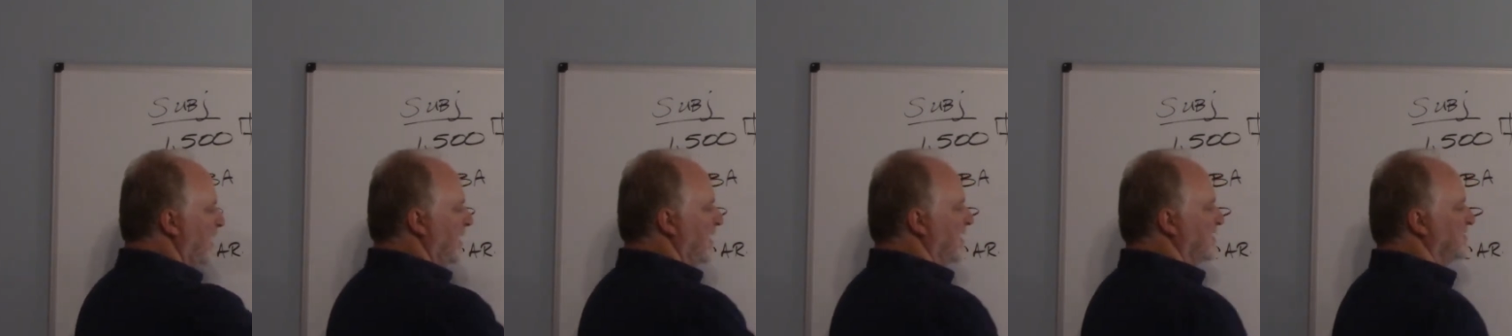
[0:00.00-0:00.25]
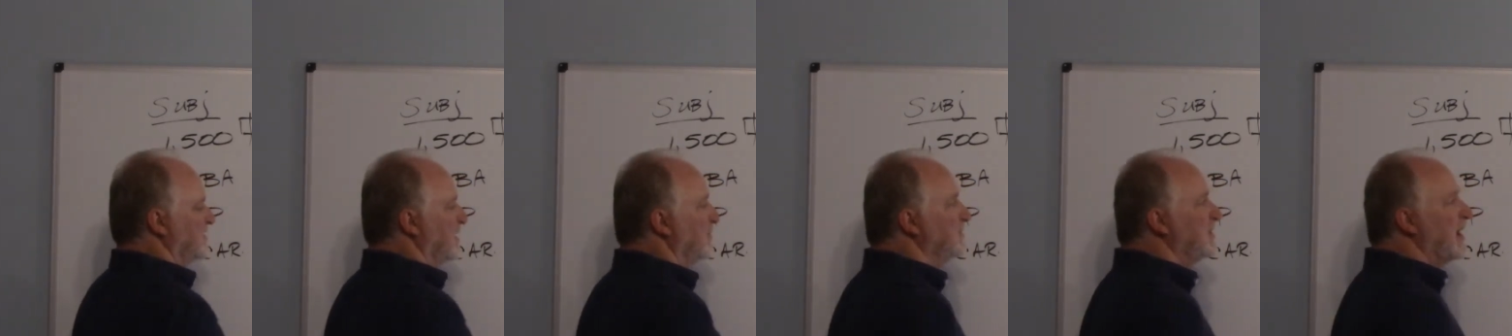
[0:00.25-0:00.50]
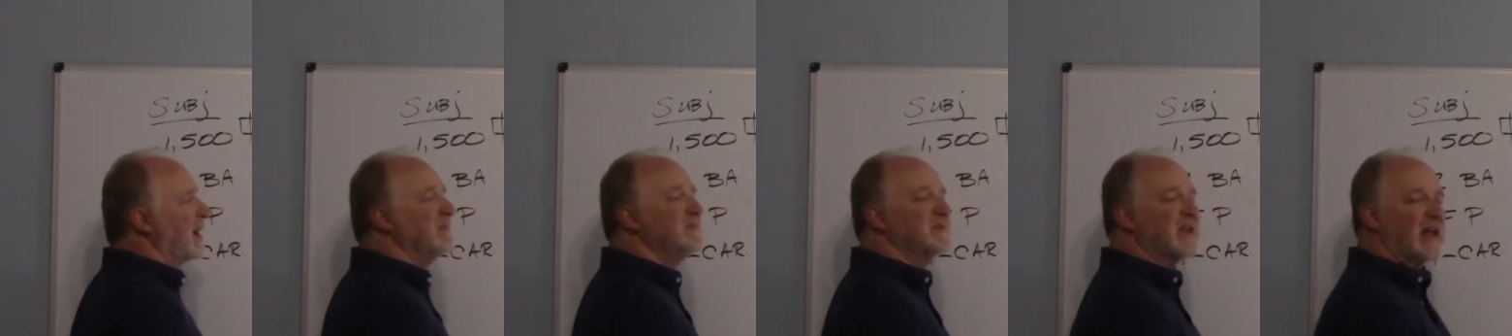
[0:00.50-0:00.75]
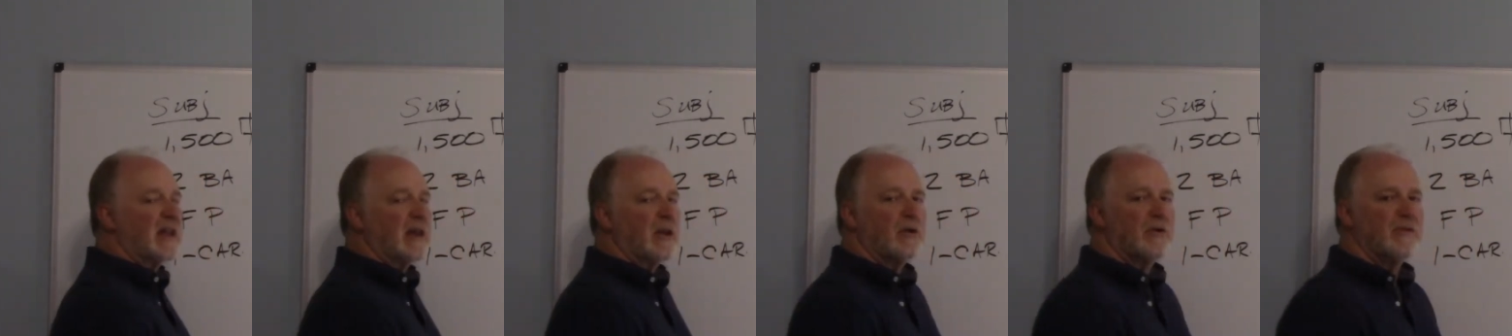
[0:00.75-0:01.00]
Sometimes
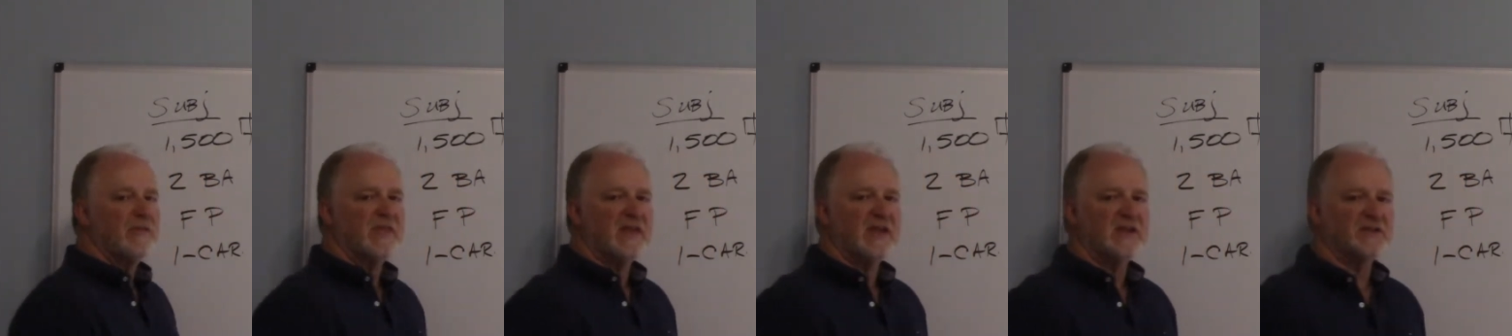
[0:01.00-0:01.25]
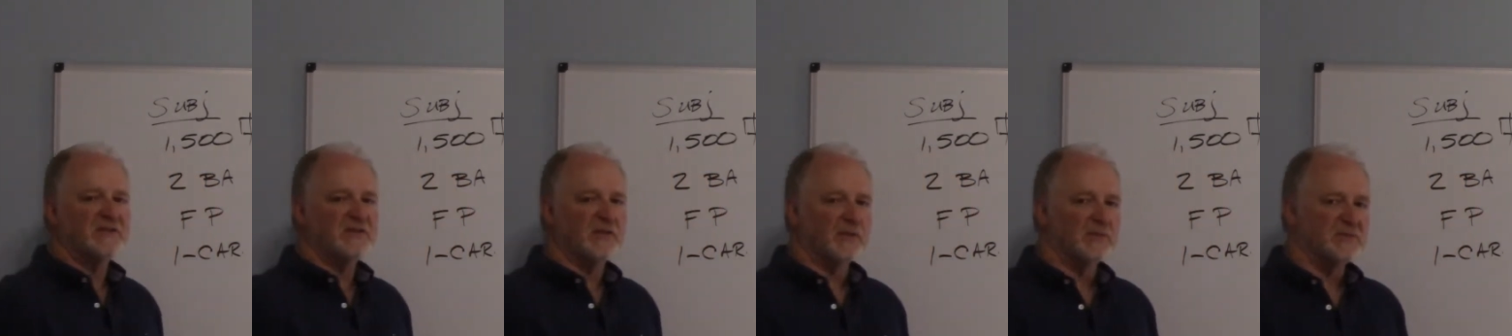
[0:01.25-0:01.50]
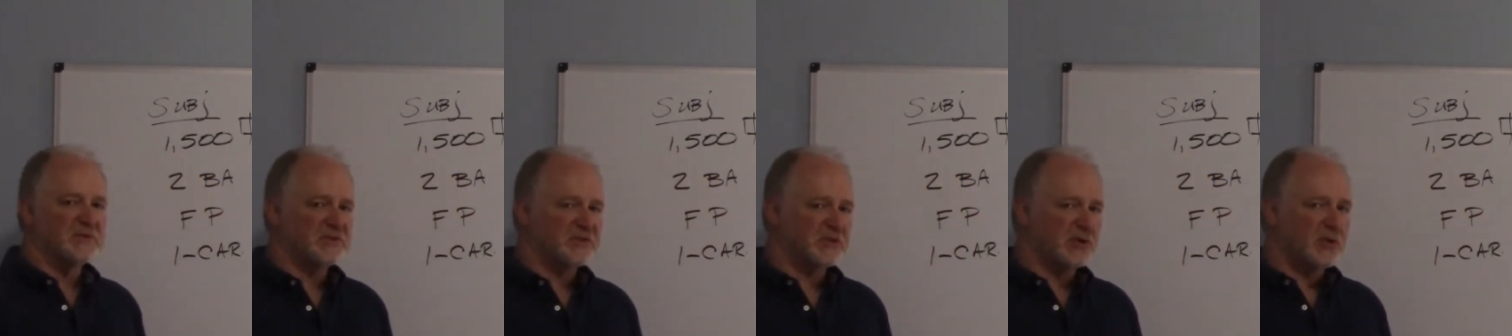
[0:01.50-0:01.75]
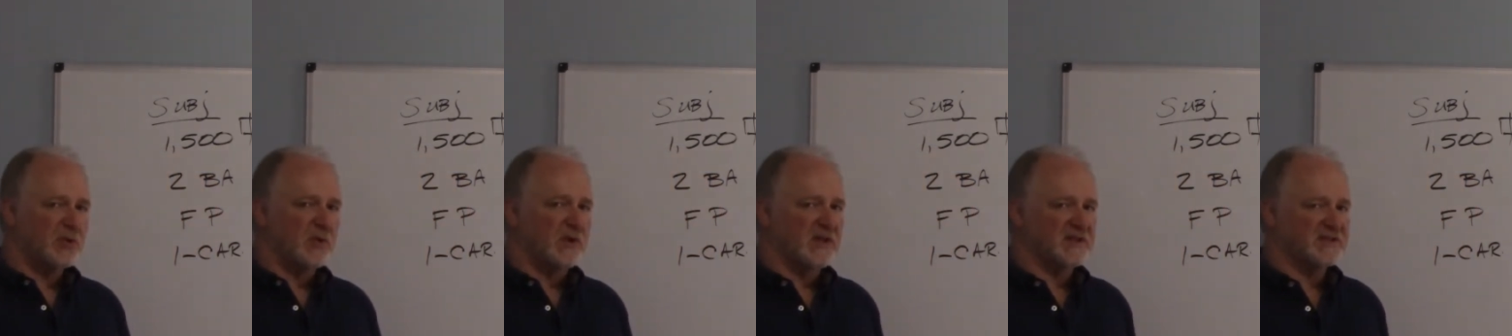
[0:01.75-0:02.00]
I learn things from
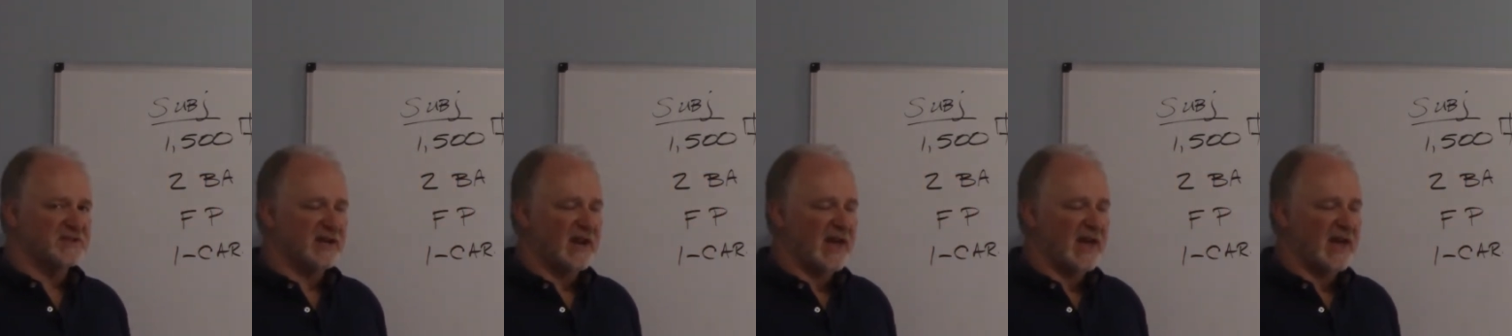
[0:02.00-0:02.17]
students,